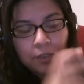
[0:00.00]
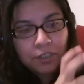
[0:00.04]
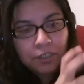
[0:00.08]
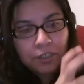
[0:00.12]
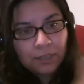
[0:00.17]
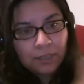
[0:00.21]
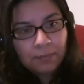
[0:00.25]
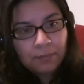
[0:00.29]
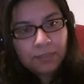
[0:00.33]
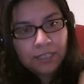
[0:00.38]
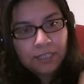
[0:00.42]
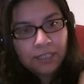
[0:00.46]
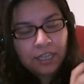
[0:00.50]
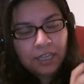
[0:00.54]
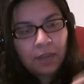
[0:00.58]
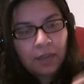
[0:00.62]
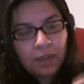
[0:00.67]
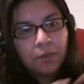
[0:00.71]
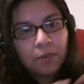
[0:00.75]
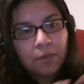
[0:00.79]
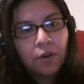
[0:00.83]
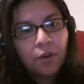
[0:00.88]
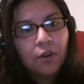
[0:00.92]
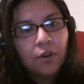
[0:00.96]
or ships that
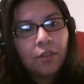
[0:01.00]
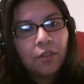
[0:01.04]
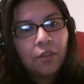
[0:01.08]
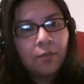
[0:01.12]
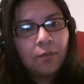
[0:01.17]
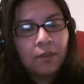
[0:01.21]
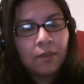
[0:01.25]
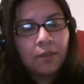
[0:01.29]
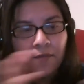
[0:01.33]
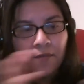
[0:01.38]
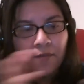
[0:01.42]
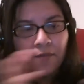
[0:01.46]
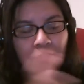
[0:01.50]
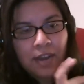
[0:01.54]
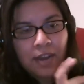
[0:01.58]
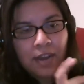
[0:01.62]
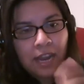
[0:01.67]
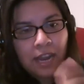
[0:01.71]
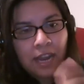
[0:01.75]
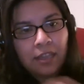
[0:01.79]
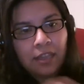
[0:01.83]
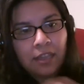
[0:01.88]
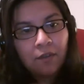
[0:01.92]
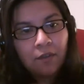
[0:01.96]
come to Earth with different
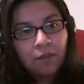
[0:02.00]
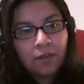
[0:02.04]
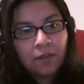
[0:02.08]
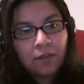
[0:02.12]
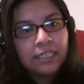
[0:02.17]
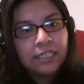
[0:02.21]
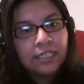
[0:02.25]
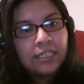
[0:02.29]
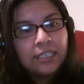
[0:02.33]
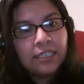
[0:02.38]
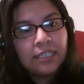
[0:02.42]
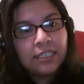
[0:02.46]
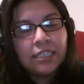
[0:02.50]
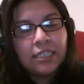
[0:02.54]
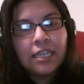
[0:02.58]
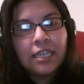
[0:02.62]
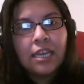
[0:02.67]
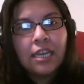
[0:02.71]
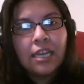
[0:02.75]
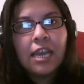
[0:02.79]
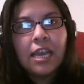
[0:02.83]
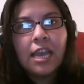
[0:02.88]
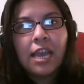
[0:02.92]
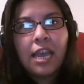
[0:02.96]
alien races,
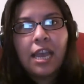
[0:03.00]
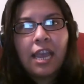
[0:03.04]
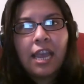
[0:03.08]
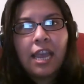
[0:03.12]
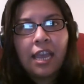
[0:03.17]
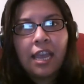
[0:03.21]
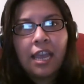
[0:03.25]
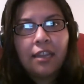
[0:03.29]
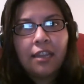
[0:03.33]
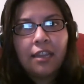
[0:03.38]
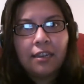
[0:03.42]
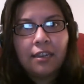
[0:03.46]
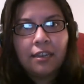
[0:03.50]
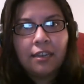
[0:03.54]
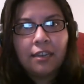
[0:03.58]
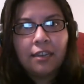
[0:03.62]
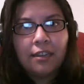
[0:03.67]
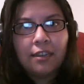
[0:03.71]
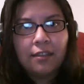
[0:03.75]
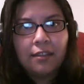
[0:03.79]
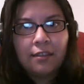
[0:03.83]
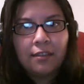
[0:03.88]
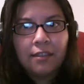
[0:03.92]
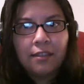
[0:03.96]
and
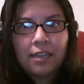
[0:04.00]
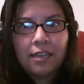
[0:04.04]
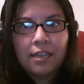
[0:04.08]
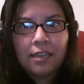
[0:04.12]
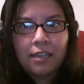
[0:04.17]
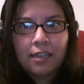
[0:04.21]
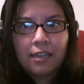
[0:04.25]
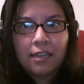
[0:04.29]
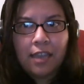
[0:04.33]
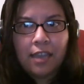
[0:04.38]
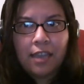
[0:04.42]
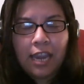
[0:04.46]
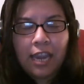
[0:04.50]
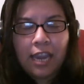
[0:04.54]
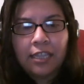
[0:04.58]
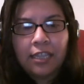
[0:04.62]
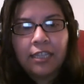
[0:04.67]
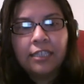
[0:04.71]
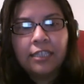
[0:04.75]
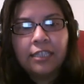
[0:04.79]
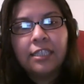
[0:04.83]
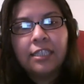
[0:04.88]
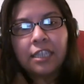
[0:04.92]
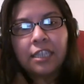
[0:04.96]
the
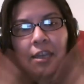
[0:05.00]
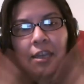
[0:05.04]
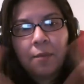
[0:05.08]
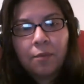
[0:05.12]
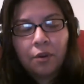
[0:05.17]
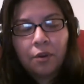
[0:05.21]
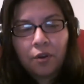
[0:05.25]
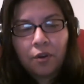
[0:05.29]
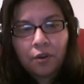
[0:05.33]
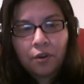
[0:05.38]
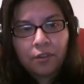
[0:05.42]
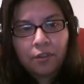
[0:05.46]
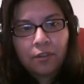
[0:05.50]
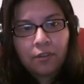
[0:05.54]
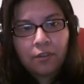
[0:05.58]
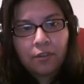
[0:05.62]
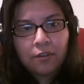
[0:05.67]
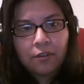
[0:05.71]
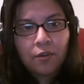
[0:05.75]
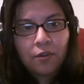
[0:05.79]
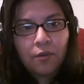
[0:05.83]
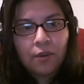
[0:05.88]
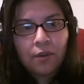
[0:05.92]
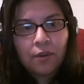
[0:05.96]
aliens that come to Earth
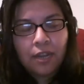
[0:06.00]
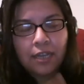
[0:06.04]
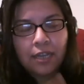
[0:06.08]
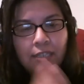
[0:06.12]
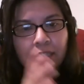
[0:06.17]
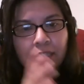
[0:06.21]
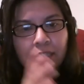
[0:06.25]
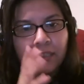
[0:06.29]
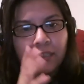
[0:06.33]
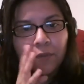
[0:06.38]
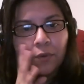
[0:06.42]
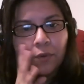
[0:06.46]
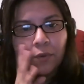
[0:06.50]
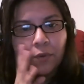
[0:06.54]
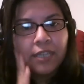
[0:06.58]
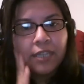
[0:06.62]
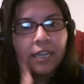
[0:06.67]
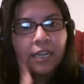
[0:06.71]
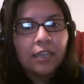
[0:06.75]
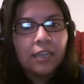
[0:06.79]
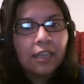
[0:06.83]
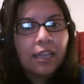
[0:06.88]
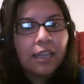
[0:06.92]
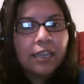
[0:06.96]
are known as the
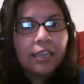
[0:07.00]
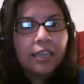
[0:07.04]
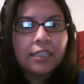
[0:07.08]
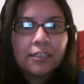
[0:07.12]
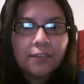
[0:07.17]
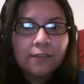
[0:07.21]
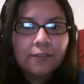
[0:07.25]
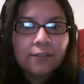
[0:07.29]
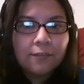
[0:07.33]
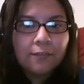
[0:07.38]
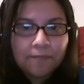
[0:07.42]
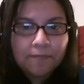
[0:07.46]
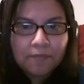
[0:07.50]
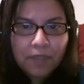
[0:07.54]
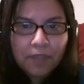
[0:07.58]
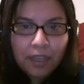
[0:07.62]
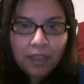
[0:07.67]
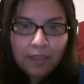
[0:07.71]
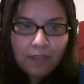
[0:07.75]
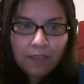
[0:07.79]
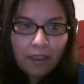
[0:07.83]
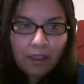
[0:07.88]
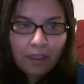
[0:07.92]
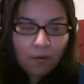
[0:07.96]
Votan Collective,
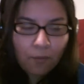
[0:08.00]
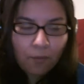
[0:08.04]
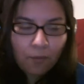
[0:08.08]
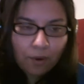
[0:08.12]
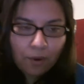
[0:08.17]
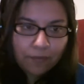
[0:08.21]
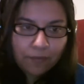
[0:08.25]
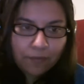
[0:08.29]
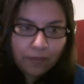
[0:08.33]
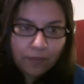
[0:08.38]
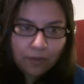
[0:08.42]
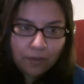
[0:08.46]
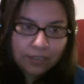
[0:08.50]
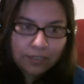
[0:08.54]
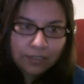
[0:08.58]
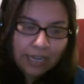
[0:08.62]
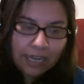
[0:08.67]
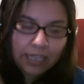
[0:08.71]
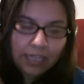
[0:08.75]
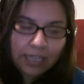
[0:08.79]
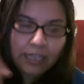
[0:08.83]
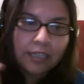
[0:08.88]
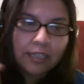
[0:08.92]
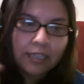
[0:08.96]
and they are one of those
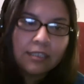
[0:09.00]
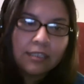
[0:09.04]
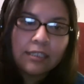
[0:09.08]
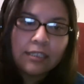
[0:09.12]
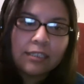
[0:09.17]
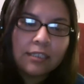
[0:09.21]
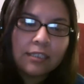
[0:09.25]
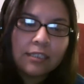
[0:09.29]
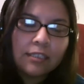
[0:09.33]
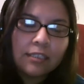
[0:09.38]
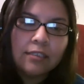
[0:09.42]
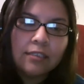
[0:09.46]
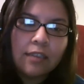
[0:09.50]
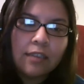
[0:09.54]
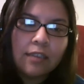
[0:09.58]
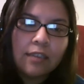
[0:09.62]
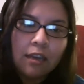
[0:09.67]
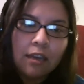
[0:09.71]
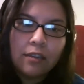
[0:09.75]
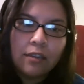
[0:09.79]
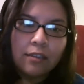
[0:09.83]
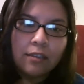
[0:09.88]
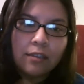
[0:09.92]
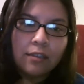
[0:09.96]
aliens
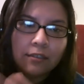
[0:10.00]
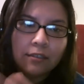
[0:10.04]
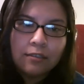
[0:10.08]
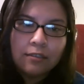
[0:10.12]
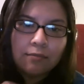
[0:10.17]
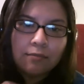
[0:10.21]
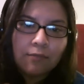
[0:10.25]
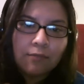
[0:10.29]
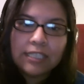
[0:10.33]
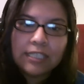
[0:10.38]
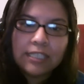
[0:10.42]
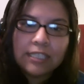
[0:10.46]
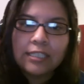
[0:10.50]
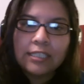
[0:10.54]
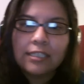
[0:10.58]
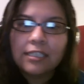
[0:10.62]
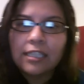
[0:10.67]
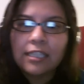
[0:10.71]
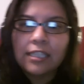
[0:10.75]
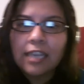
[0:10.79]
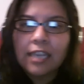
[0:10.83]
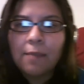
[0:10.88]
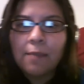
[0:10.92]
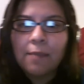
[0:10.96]
uh, races
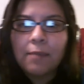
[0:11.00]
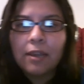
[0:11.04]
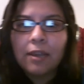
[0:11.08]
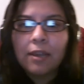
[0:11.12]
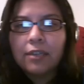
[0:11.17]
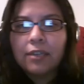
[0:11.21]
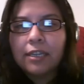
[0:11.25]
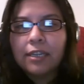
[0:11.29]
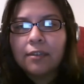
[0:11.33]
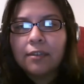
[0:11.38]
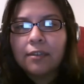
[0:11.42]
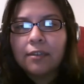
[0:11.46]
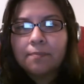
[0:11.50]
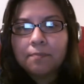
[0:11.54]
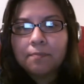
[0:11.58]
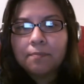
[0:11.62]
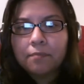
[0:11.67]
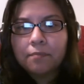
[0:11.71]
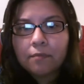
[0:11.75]
that came down here.